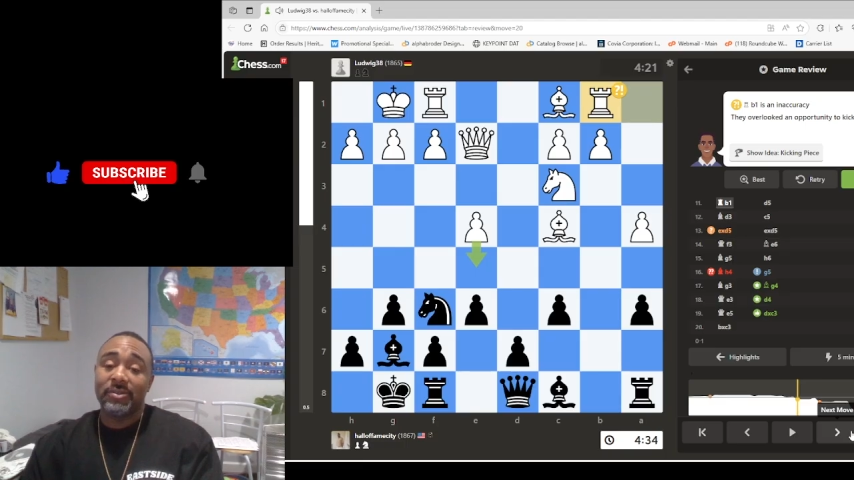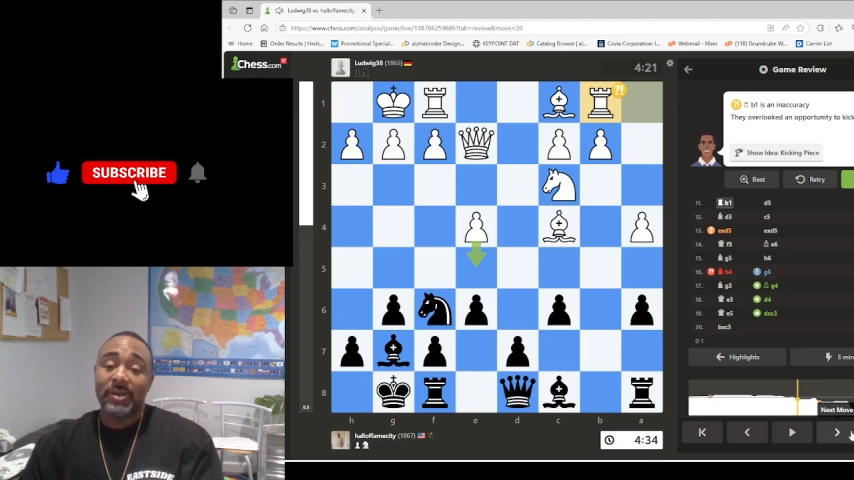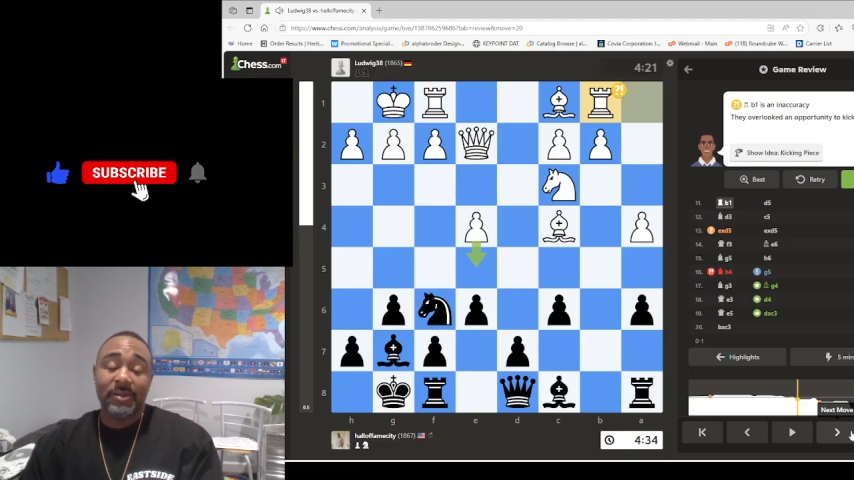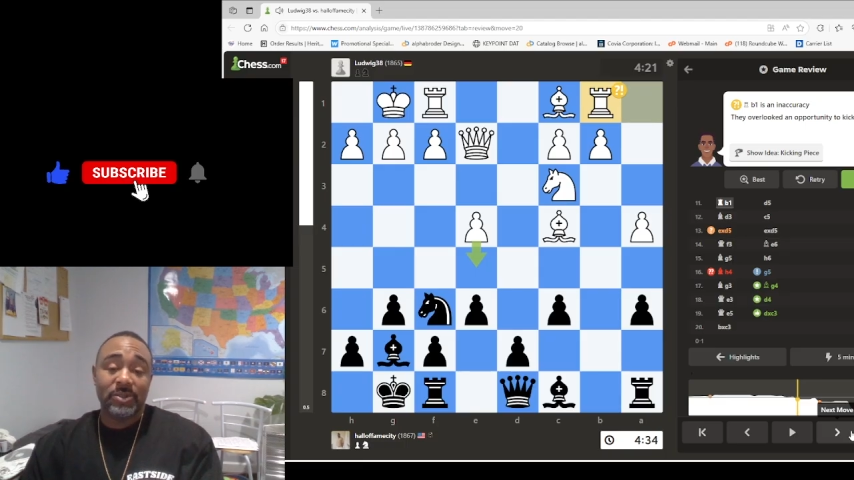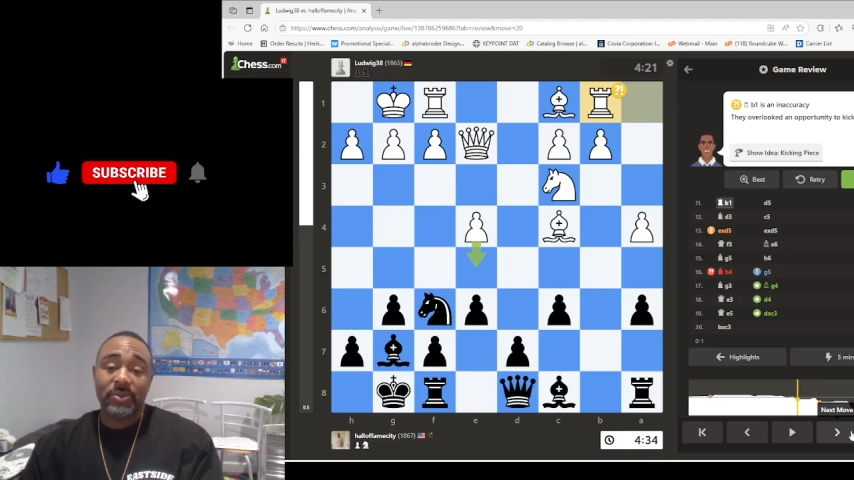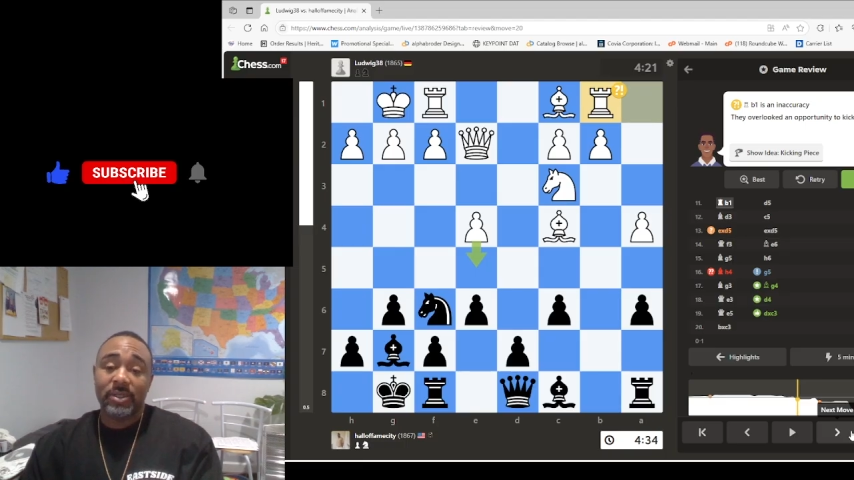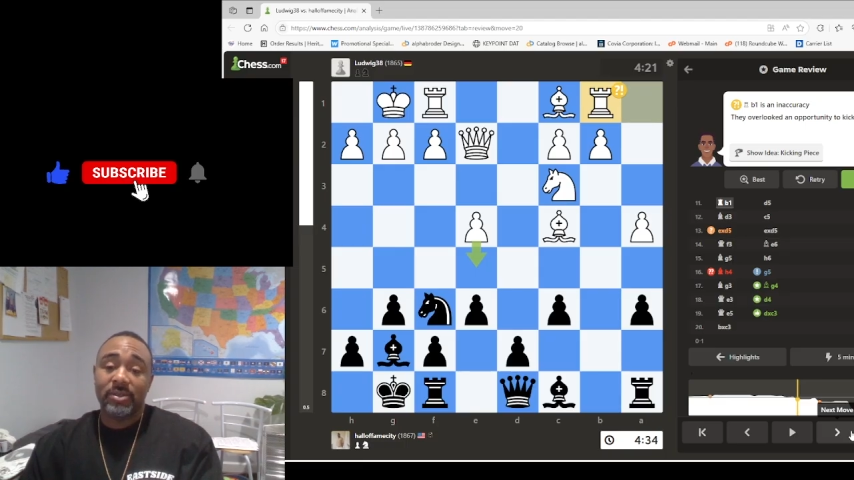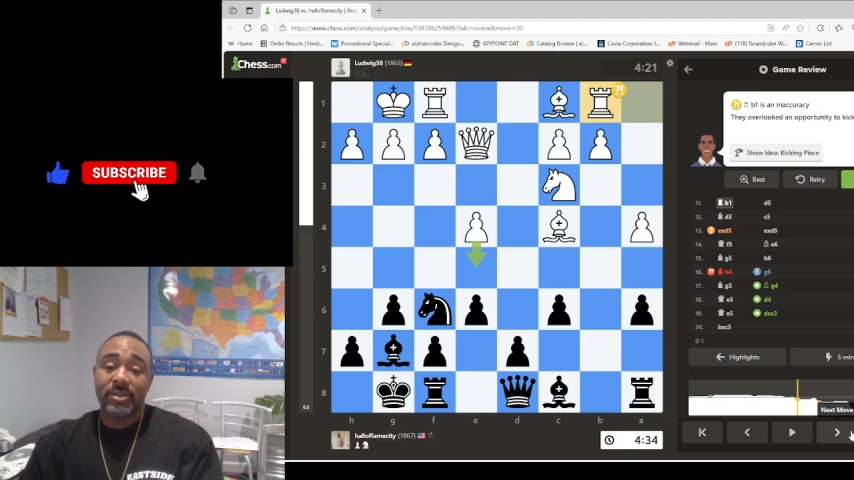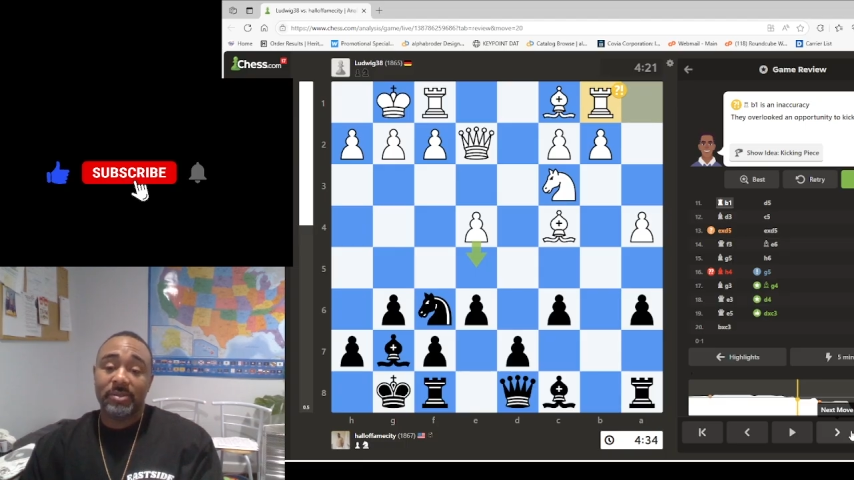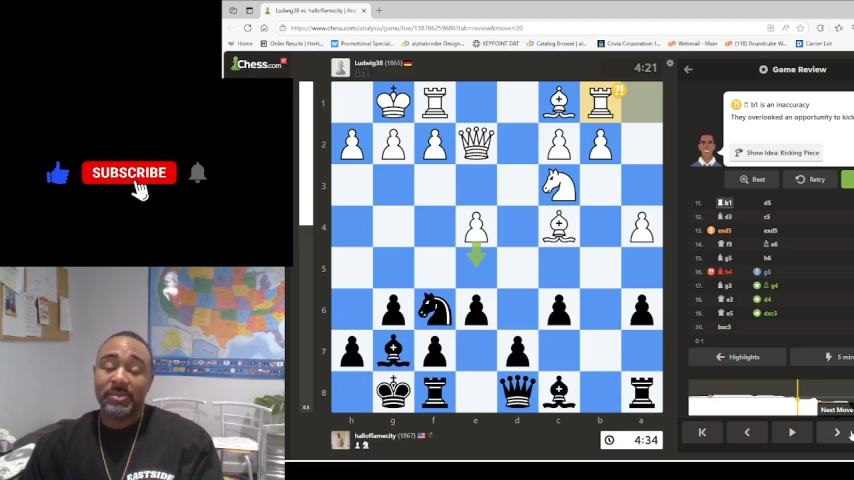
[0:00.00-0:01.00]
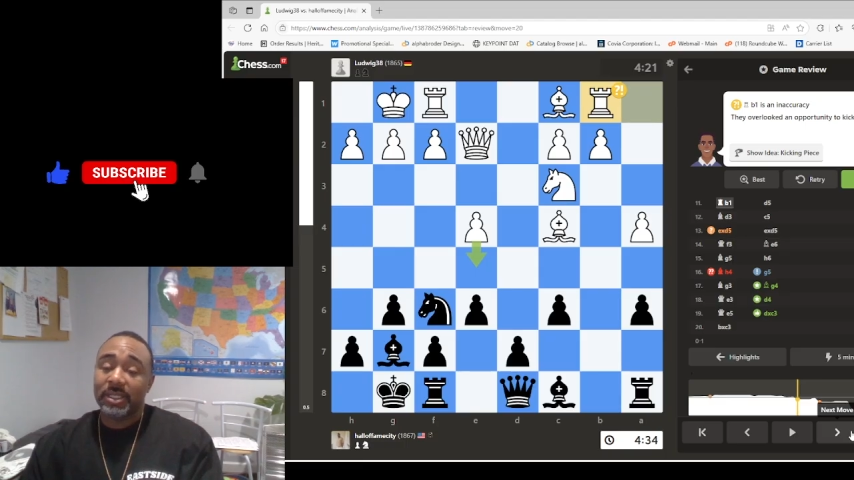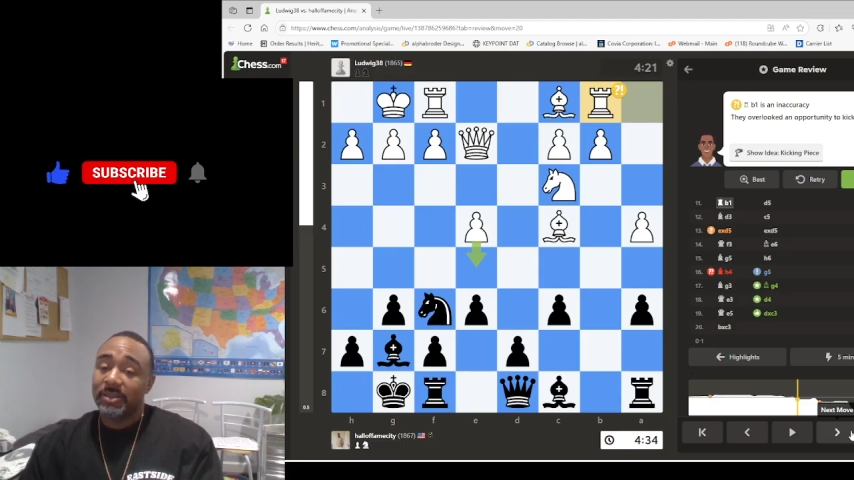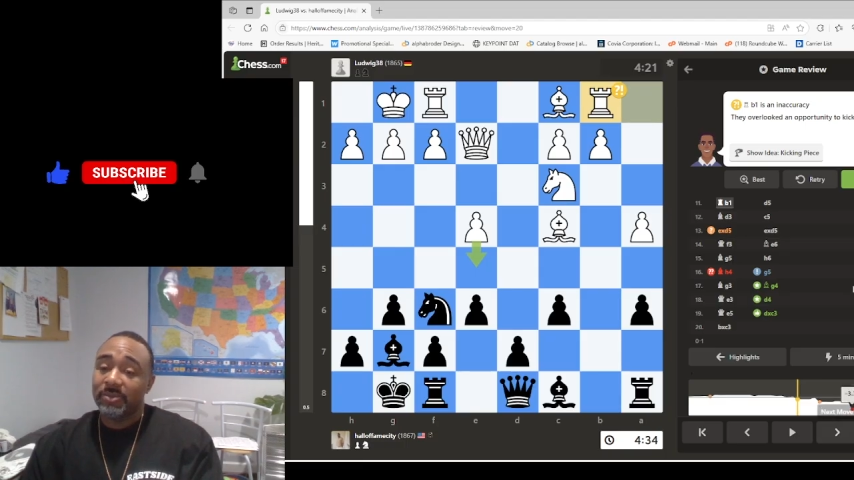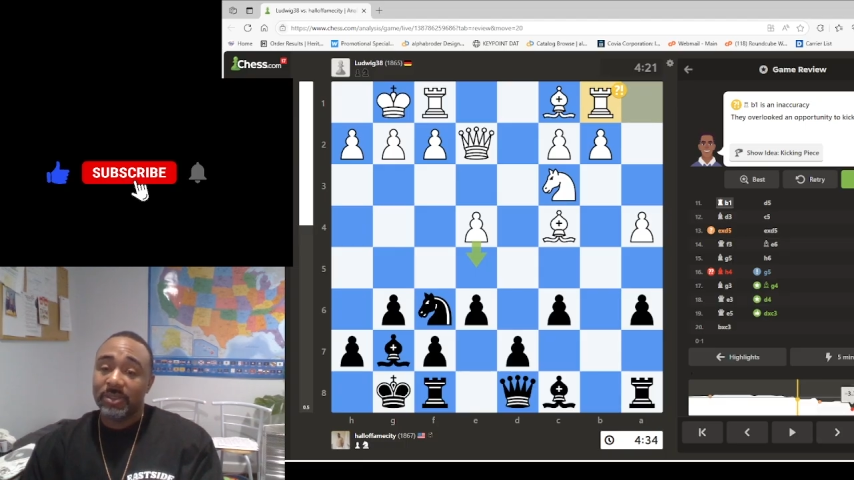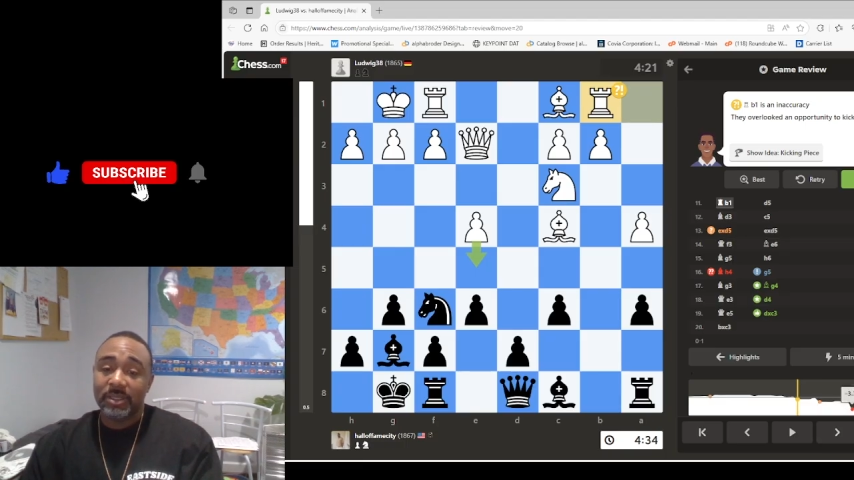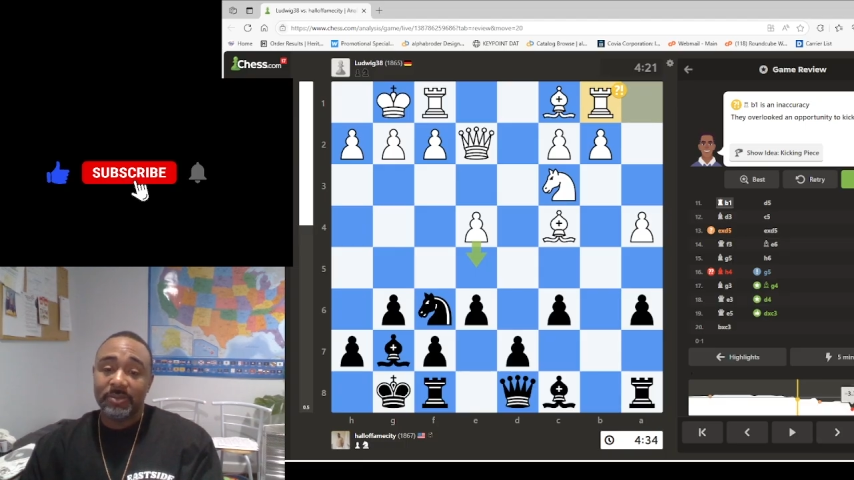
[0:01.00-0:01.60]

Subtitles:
I was wondering, I'm like, he really